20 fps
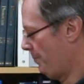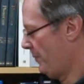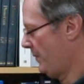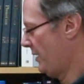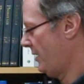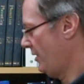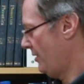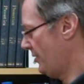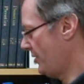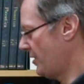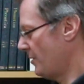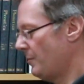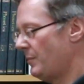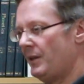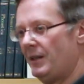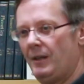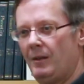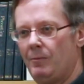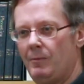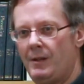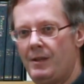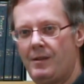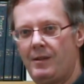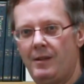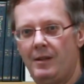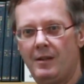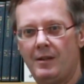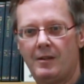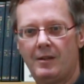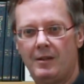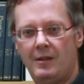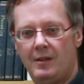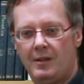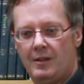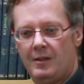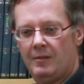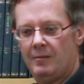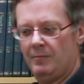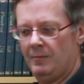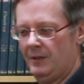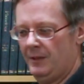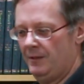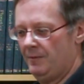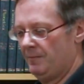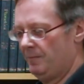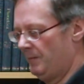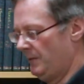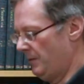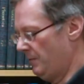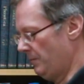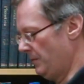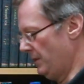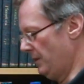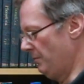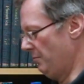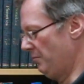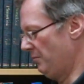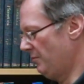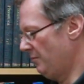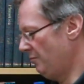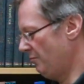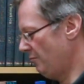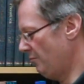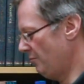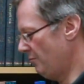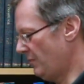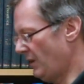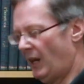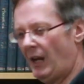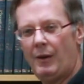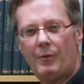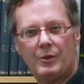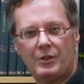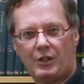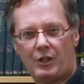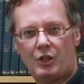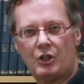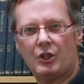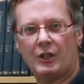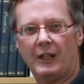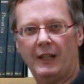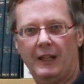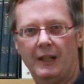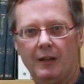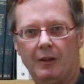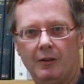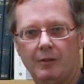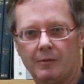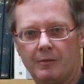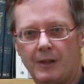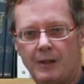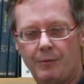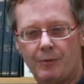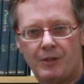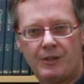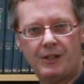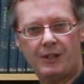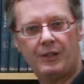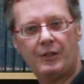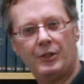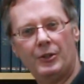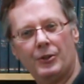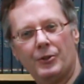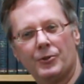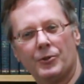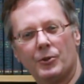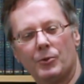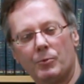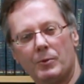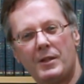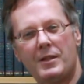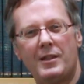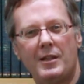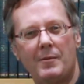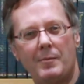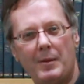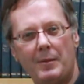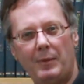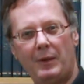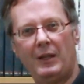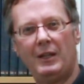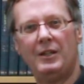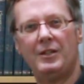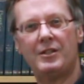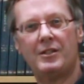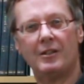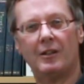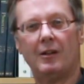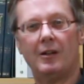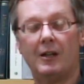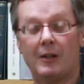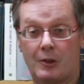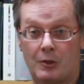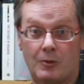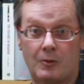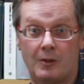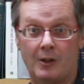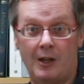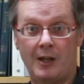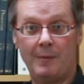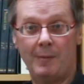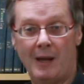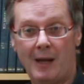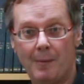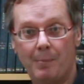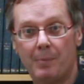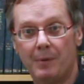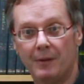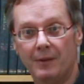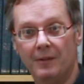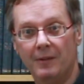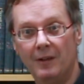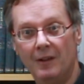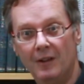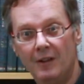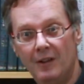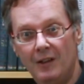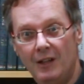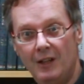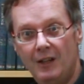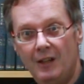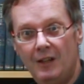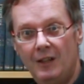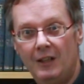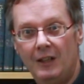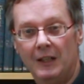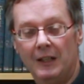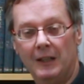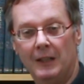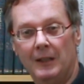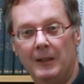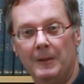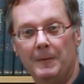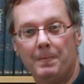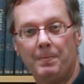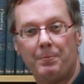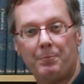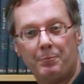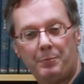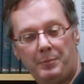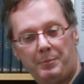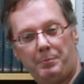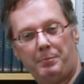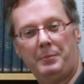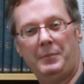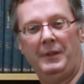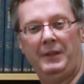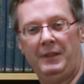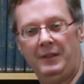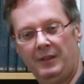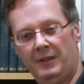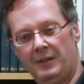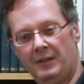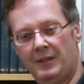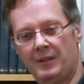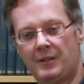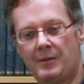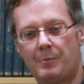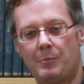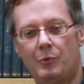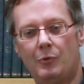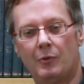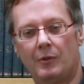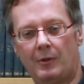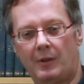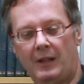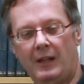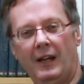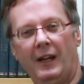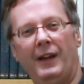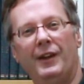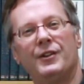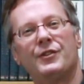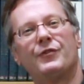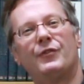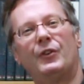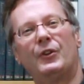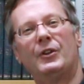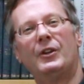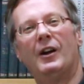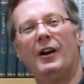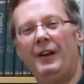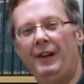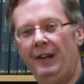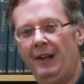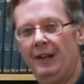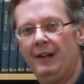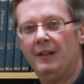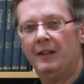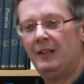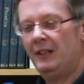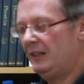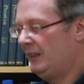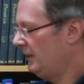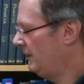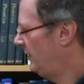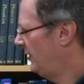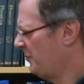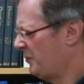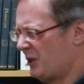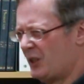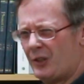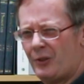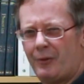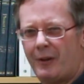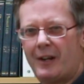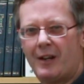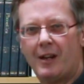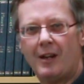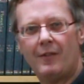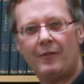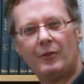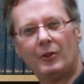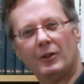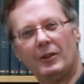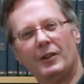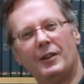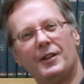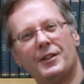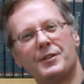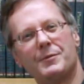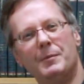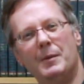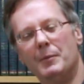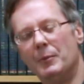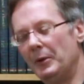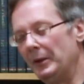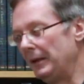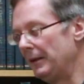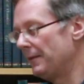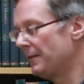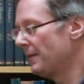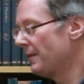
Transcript: here's somebody we think when he was a child, he was 6 years old, we think maybe he saw a crime happen, but this poor guy has forgotten it. I'm going to recover a lost memory.